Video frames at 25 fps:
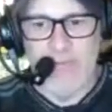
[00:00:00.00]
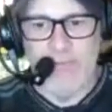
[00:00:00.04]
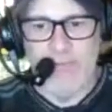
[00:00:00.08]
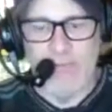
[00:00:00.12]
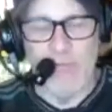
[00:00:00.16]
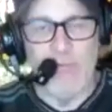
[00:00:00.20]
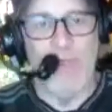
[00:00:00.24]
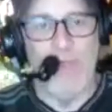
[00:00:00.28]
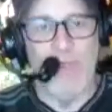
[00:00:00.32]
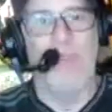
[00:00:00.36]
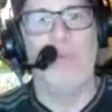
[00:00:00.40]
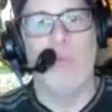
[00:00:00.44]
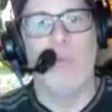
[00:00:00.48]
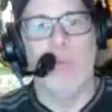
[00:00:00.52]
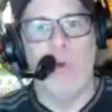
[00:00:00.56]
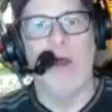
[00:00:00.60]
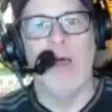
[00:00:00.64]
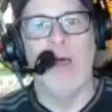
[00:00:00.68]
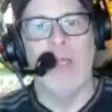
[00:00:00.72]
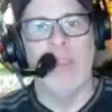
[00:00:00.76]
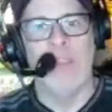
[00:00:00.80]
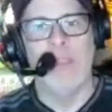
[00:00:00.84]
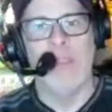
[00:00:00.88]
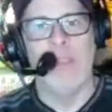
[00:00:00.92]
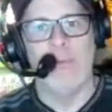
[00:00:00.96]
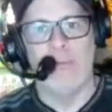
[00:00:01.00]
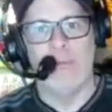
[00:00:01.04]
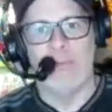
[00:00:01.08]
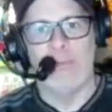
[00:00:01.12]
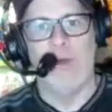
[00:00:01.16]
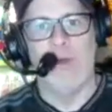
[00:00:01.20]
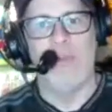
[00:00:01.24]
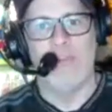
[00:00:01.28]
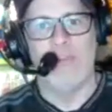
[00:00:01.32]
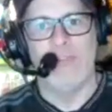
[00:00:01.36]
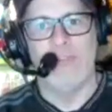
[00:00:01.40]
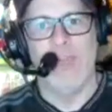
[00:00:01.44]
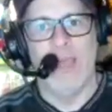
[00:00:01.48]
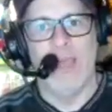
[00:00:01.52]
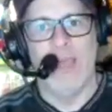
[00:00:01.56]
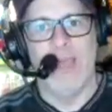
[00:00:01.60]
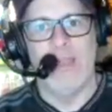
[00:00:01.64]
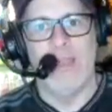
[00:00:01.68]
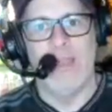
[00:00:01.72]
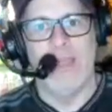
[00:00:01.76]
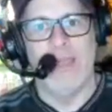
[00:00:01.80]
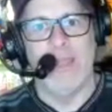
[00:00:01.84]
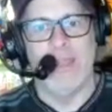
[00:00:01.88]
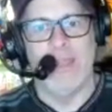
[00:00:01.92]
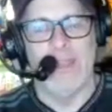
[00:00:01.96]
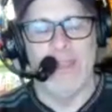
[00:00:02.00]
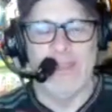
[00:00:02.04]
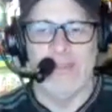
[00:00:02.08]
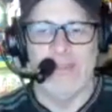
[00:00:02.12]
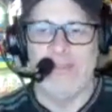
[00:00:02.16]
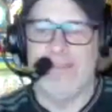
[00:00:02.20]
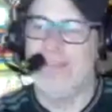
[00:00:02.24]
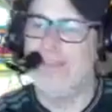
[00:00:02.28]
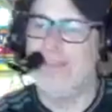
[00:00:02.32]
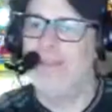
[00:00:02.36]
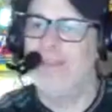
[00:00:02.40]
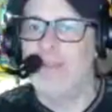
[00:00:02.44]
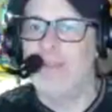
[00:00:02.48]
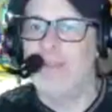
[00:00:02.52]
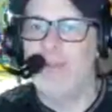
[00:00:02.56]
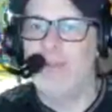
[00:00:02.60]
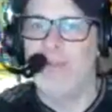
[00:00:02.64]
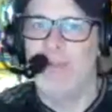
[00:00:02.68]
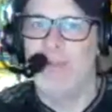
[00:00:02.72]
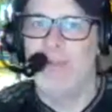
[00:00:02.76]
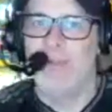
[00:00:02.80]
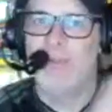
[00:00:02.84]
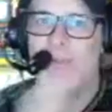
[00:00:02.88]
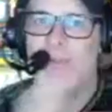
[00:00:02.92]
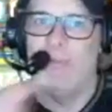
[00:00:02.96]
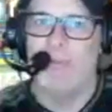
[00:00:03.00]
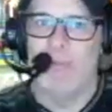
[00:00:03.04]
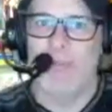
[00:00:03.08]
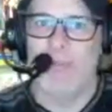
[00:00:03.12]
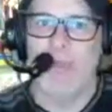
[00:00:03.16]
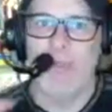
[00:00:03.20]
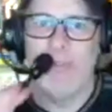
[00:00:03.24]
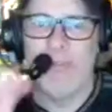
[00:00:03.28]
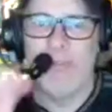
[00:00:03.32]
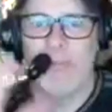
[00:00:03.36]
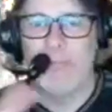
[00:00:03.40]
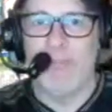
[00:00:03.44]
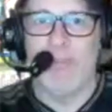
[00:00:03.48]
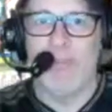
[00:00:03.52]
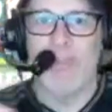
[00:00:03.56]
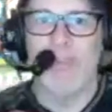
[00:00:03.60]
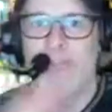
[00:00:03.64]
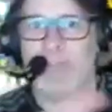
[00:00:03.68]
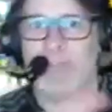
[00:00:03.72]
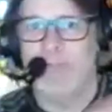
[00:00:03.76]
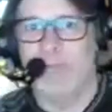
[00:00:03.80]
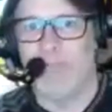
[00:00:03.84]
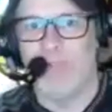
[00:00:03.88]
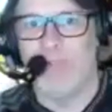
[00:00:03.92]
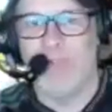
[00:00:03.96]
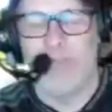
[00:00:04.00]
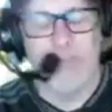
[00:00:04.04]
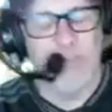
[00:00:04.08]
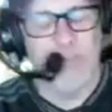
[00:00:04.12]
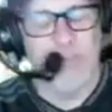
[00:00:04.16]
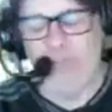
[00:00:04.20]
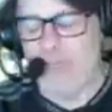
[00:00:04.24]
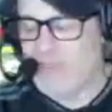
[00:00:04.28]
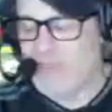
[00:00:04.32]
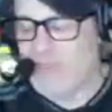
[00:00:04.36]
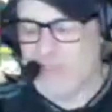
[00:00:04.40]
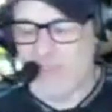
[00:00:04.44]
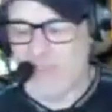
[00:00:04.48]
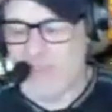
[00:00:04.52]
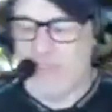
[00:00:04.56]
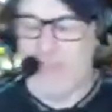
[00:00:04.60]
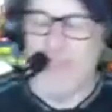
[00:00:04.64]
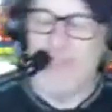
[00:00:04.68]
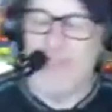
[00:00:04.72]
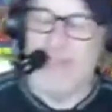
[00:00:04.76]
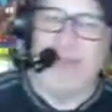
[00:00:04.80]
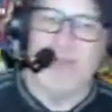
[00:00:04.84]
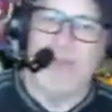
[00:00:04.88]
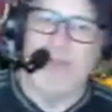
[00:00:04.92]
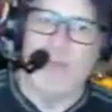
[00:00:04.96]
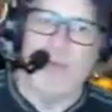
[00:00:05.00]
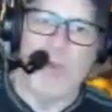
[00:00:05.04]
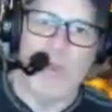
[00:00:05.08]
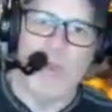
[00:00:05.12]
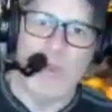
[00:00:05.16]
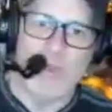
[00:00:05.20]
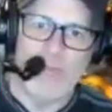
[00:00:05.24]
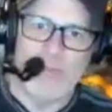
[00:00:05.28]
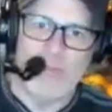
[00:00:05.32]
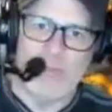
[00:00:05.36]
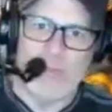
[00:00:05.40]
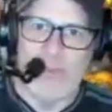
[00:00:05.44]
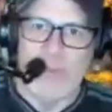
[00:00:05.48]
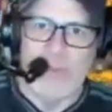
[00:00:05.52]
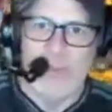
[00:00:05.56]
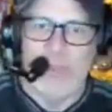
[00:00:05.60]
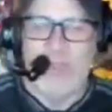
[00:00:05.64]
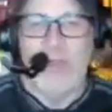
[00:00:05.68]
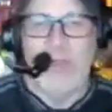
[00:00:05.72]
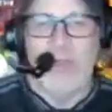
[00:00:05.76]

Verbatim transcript: rig one that was all set and i tinkered with other things for rig two and it just didn't work so